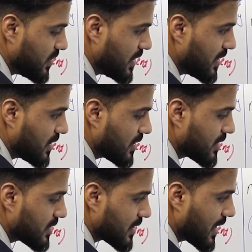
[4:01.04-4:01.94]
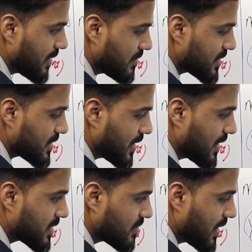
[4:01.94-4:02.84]
b times
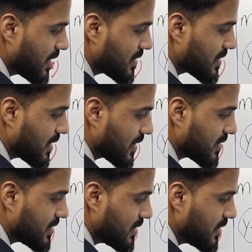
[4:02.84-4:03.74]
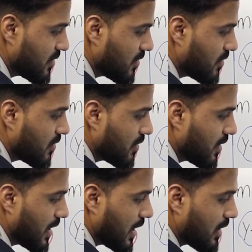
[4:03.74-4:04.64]
x minus x0
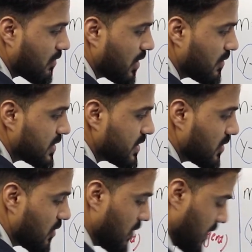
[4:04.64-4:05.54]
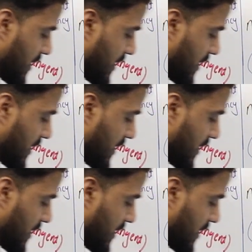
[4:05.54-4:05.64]
equal with 0.